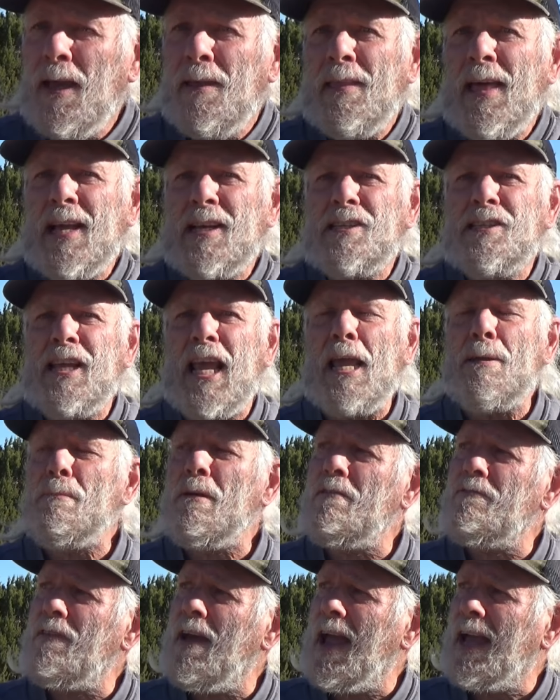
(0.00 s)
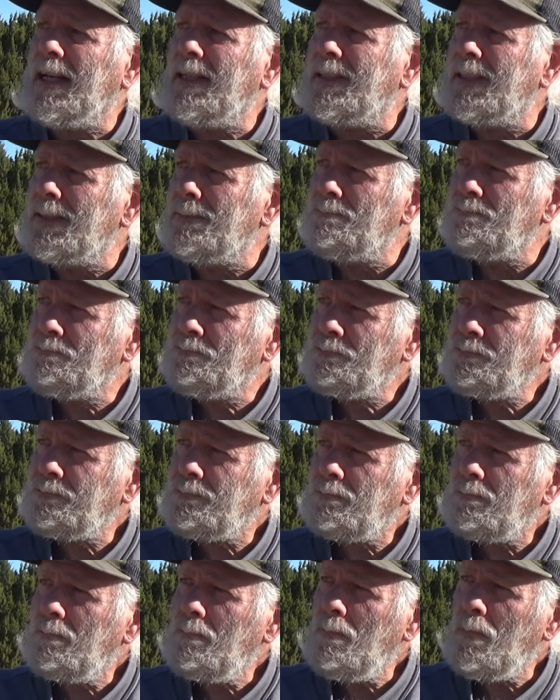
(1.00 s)
That same event
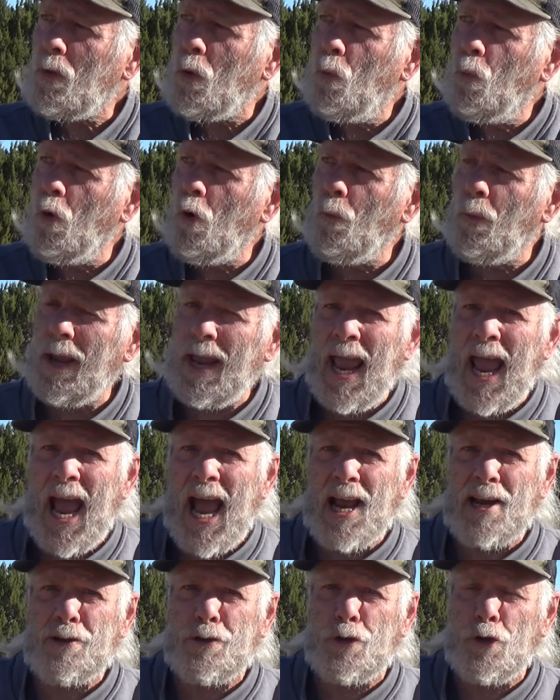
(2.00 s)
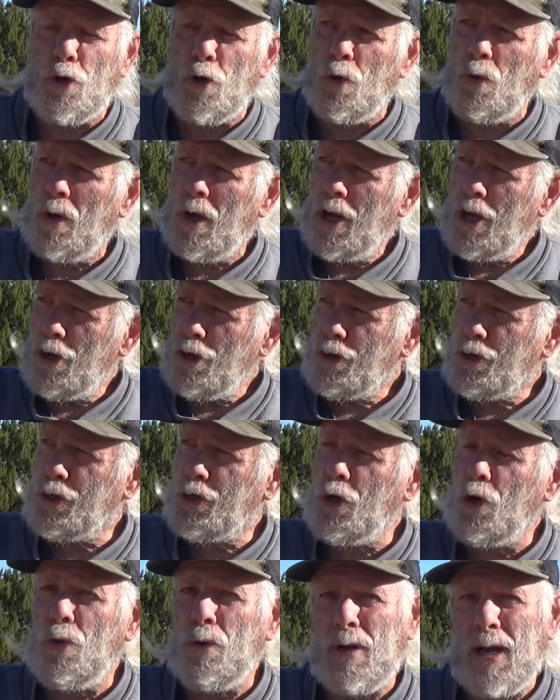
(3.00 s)
where we had to
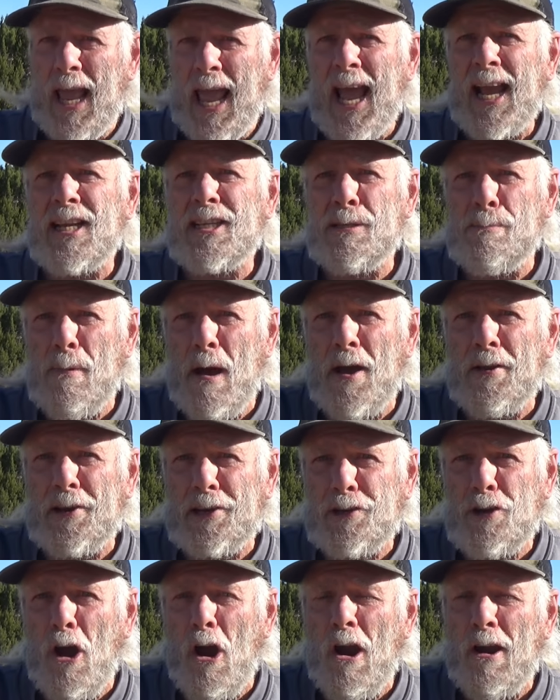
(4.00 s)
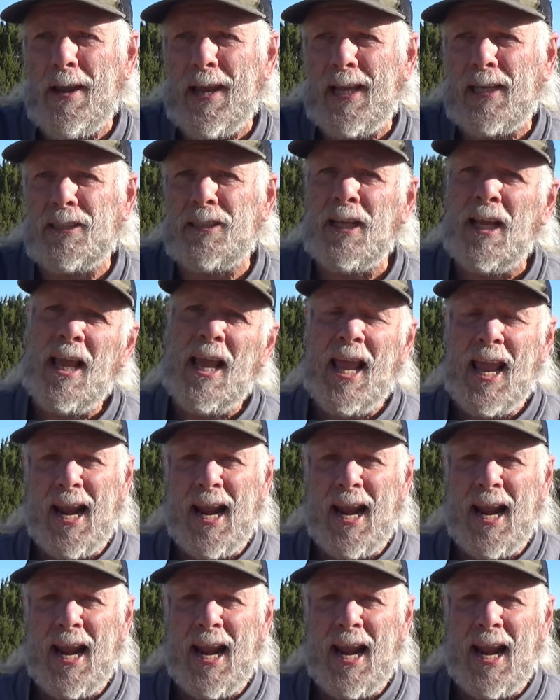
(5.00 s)
shoot X amount of targets,